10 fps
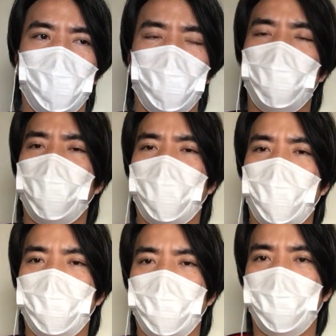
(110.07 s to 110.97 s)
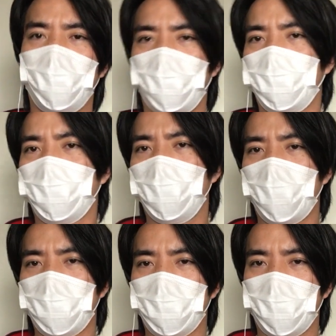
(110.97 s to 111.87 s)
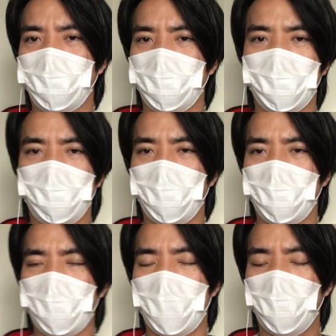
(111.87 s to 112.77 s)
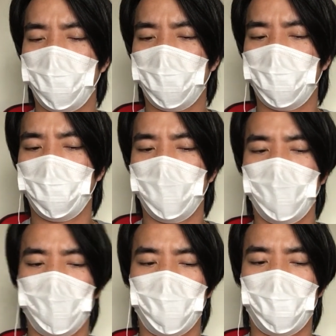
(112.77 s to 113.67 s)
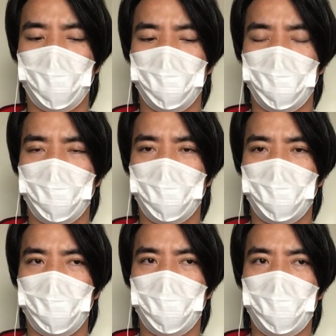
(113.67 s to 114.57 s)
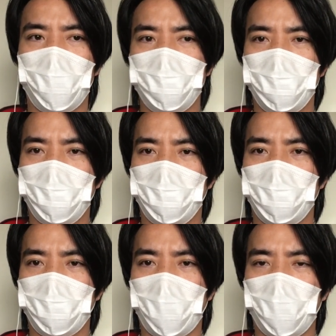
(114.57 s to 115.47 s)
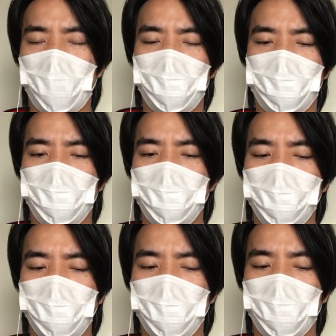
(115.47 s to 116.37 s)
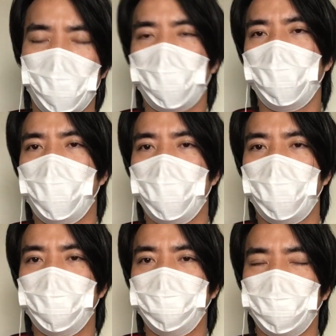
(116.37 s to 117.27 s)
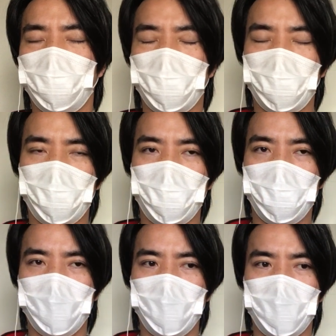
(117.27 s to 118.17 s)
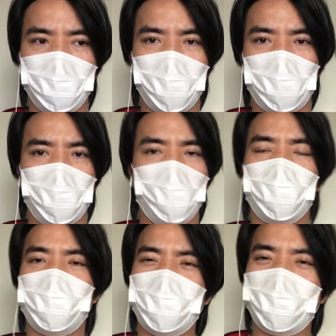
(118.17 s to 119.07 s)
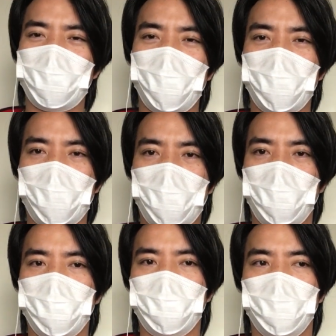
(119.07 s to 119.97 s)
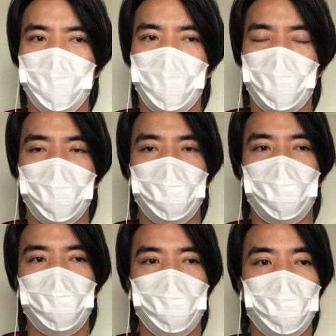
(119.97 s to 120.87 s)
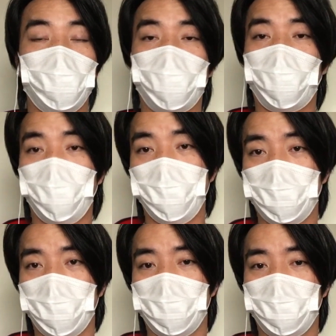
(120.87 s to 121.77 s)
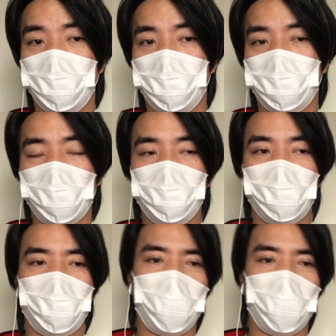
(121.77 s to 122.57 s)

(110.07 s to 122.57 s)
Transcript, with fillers: the more likely it's going to mess up. Something went wrong with it. Um, imagine I, I was doing working on it and then spent over six seven hours and then it just freezes something